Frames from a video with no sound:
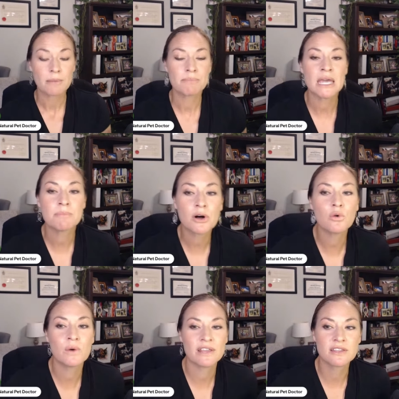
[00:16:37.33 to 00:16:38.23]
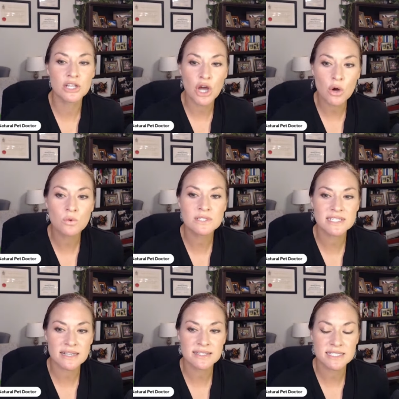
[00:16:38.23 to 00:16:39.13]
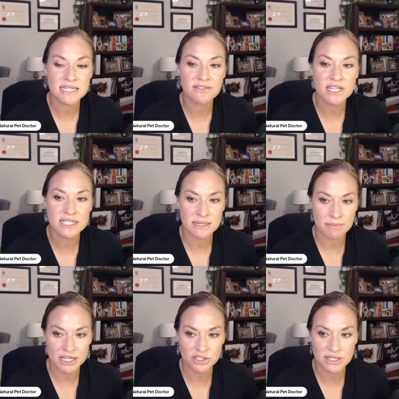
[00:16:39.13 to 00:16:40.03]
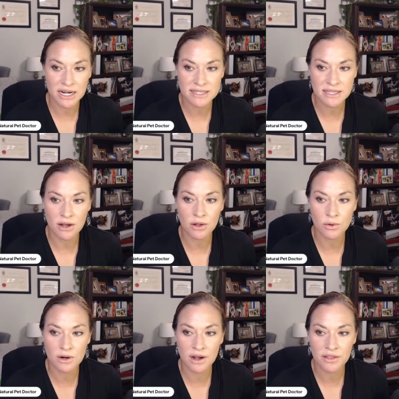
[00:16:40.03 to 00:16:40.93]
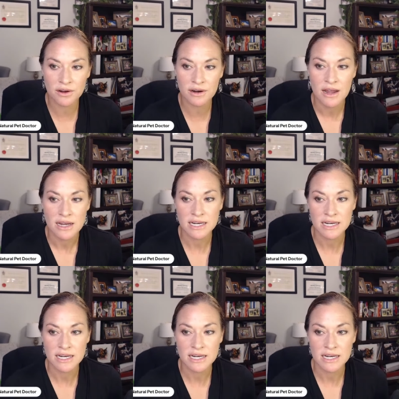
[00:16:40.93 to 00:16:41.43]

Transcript: People with known sensitivity to metronidazole or other